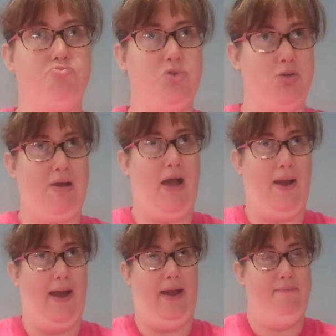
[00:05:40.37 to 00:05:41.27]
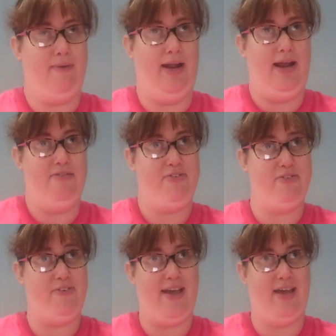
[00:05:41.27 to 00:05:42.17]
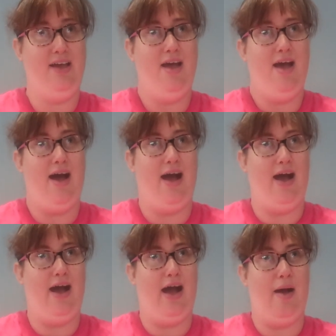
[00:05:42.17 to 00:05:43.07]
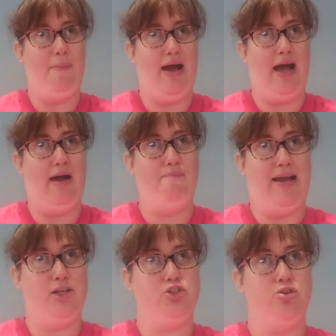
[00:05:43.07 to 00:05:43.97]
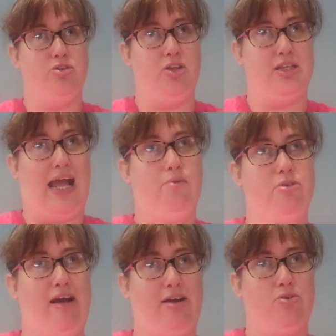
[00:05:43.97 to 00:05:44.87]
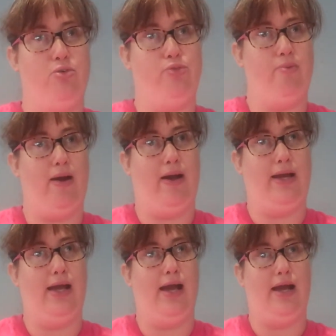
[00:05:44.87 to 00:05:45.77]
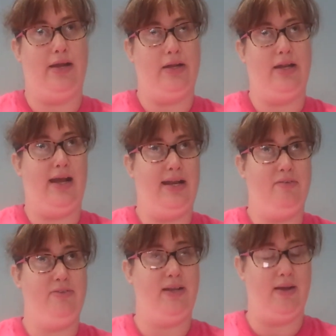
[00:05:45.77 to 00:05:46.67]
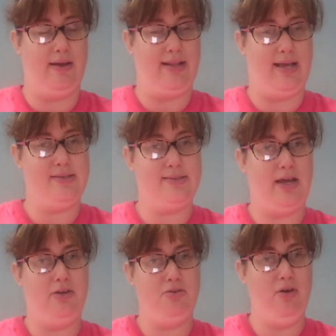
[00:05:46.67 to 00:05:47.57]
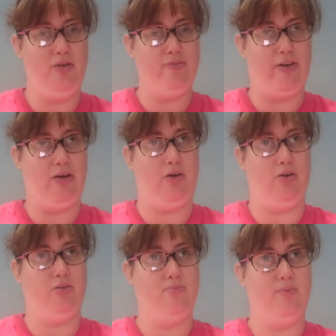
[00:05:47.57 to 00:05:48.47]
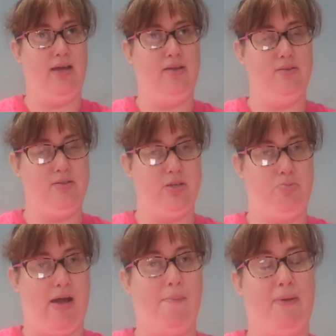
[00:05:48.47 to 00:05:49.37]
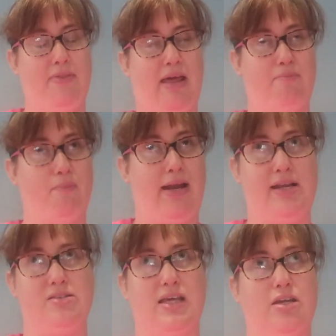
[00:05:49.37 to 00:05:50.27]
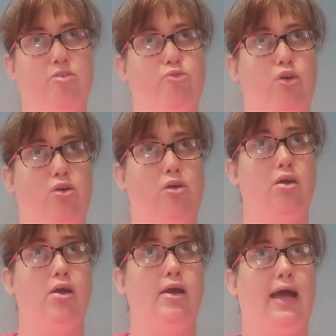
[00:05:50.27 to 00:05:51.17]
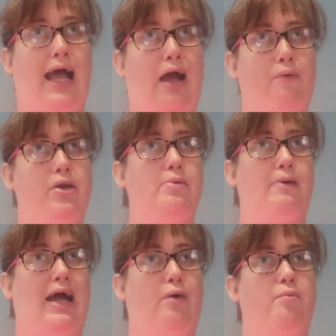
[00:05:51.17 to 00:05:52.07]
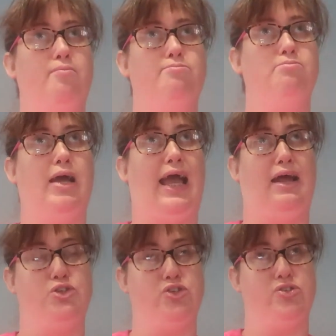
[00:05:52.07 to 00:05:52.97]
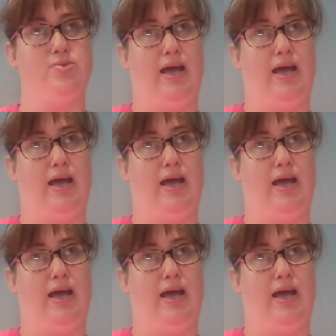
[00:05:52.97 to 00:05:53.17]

do my hair and everything, and make sure that the camera angle's right and everything like that. So not very long to prep. And then when it's like a vlog out and about, I just